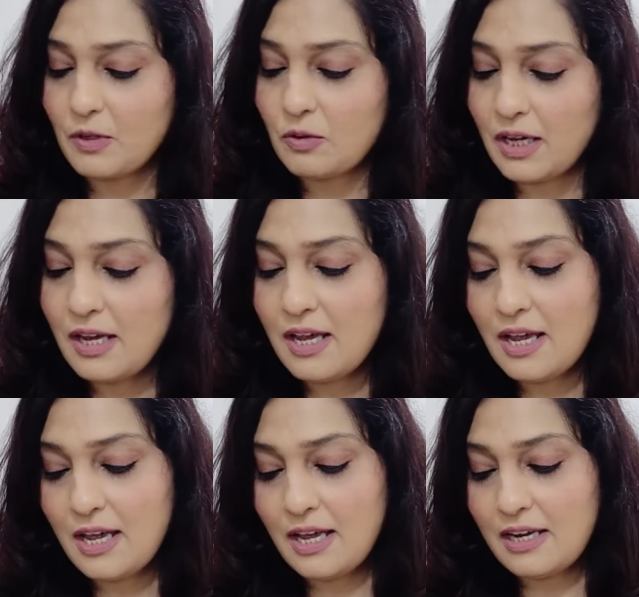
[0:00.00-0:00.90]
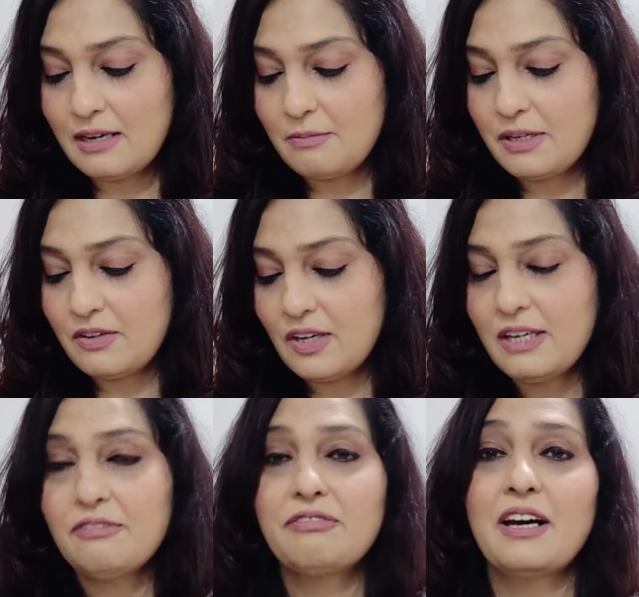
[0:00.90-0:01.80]
Okay, it'll be
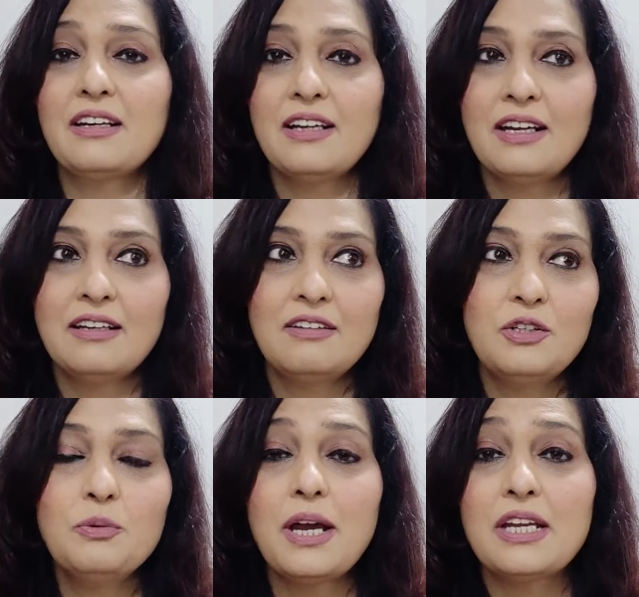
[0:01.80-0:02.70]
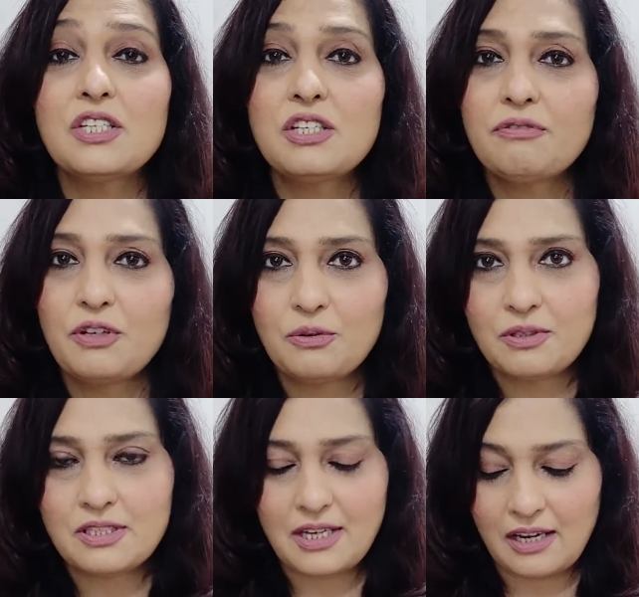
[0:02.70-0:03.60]
really fun and a new energy for you
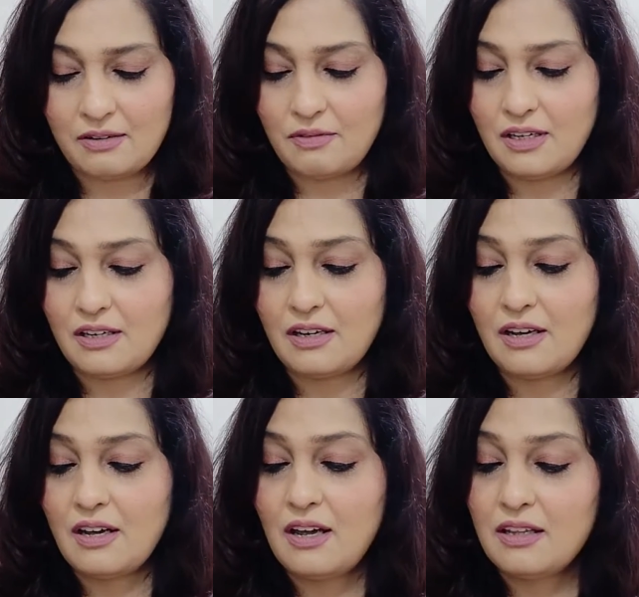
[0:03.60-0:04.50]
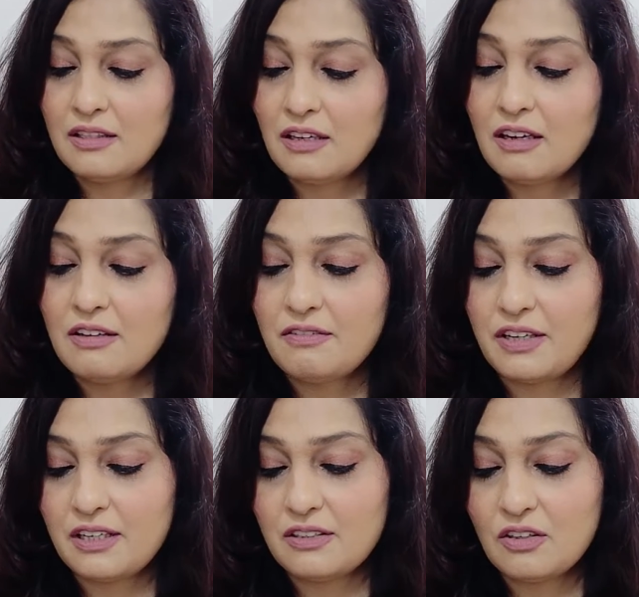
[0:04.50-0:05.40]
in the second week. Third
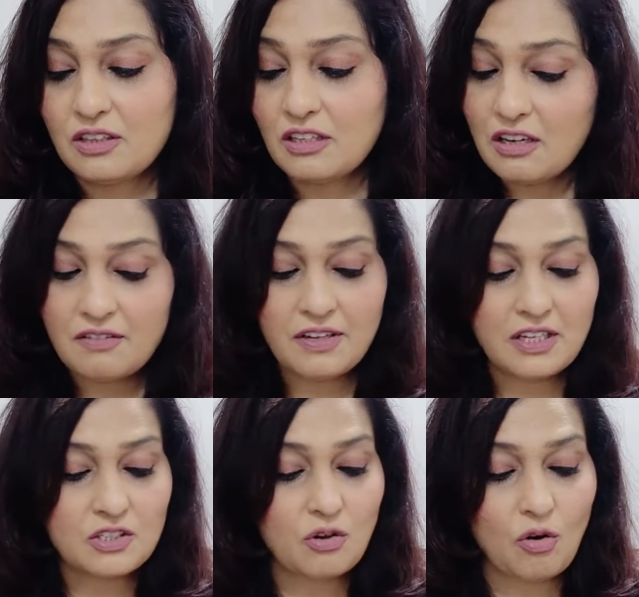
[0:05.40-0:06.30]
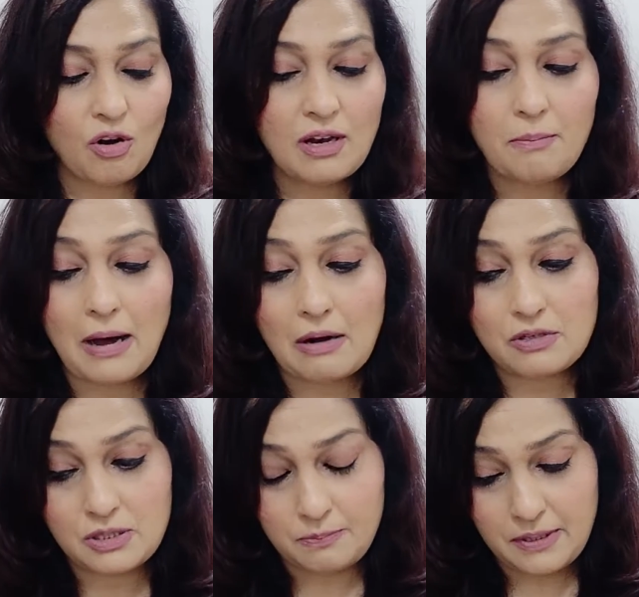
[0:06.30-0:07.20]
week. Now, third week is all
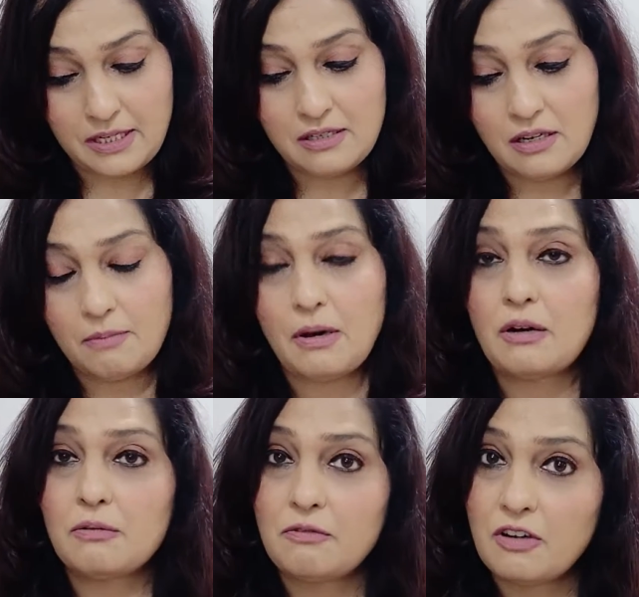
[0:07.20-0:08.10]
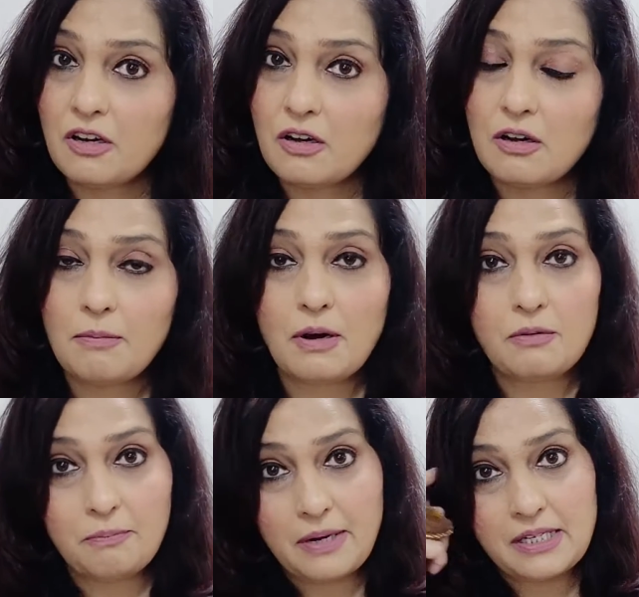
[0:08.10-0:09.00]
about speed, about work,
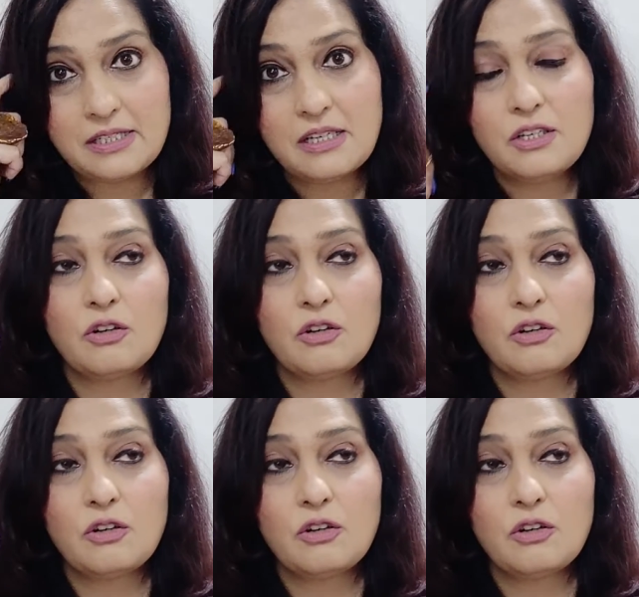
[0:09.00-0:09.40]
about mental.